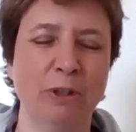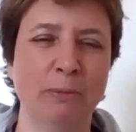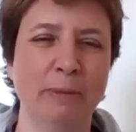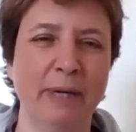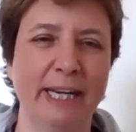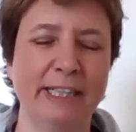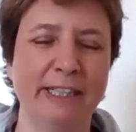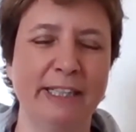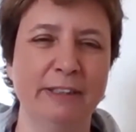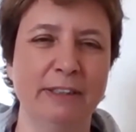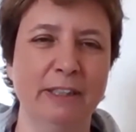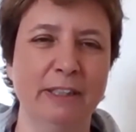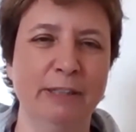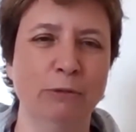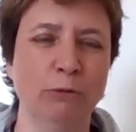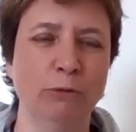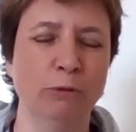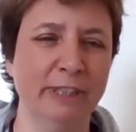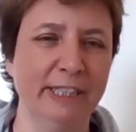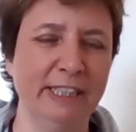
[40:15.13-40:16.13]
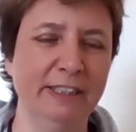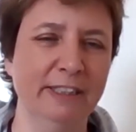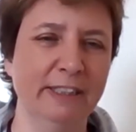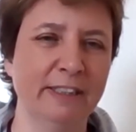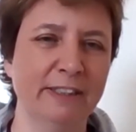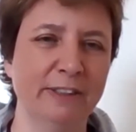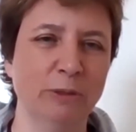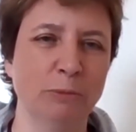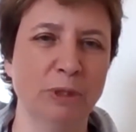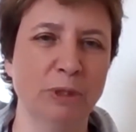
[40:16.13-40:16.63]
Do you ever go back and, and
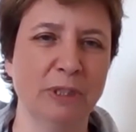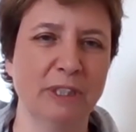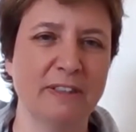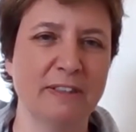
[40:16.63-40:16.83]
read your